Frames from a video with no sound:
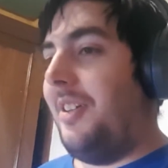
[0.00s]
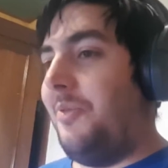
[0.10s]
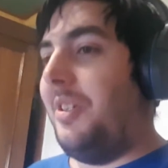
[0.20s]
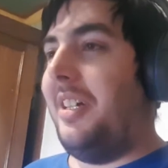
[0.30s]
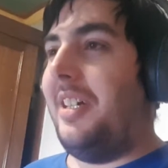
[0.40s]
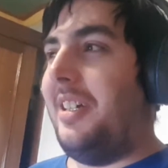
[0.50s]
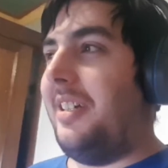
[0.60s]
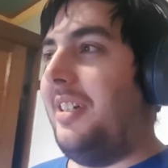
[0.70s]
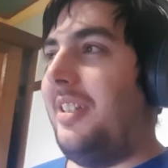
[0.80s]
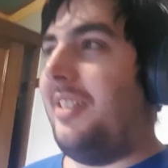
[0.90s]

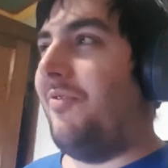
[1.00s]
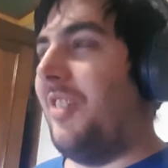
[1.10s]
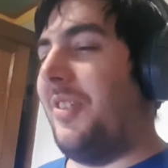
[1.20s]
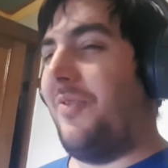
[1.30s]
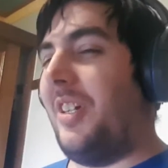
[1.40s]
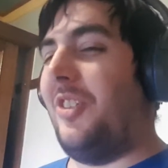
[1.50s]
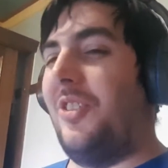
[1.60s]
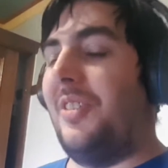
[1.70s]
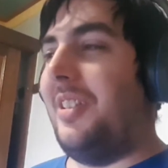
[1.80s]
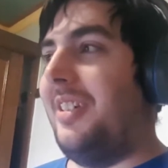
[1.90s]
where the
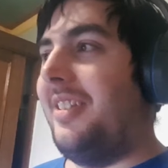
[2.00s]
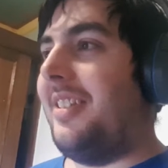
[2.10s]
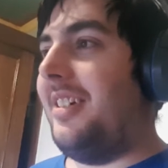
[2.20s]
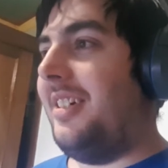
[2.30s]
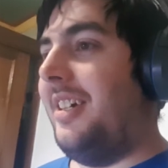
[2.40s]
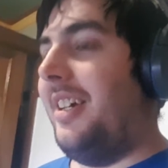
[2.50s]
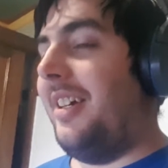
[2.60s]
resurrection thing's there,